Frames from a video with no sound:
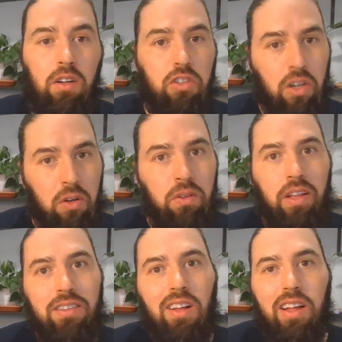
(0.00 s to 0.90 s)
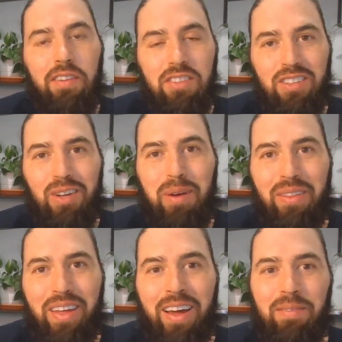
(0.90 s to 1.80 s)
So that's all I have to say about
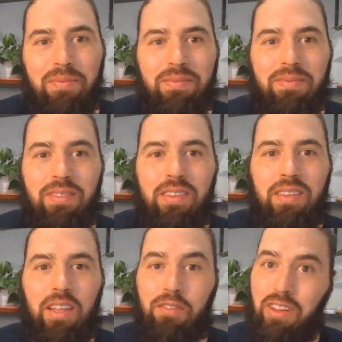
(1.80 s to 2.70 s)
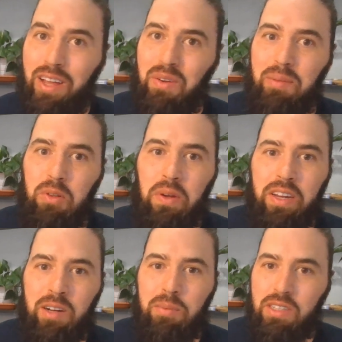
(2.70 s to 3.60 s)
that. If you like what I'm doing
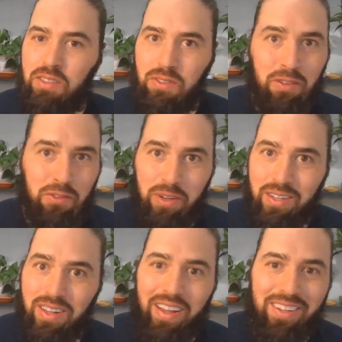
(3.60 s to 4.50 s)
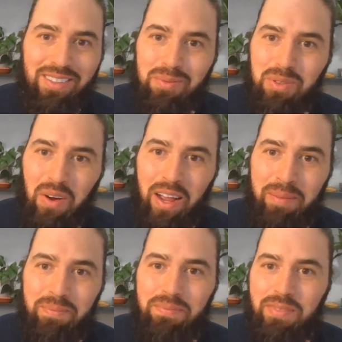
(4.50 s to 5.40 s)
here, please feel free to like and
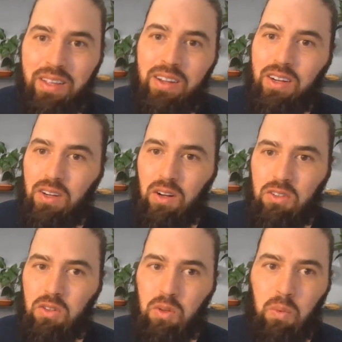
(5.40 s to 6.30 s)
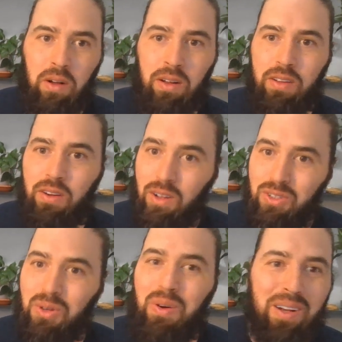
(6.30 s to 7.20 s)
subscribe. You're also
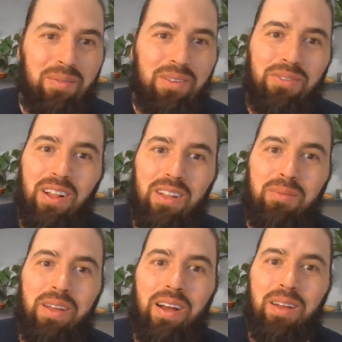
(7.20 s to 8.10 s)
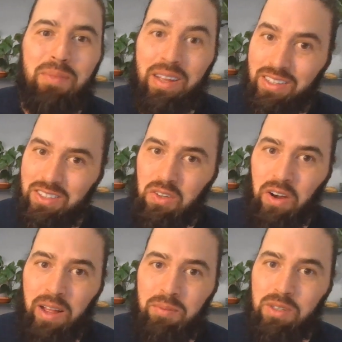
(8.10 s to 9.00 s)
welcome to follow me on my
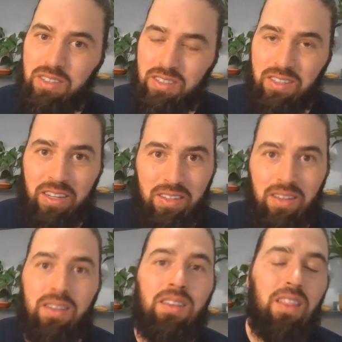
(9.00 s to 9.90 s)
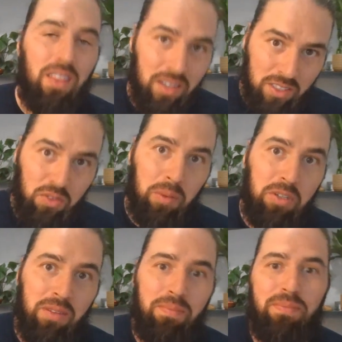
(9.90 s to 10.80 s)
Instagram, which is linked in the description.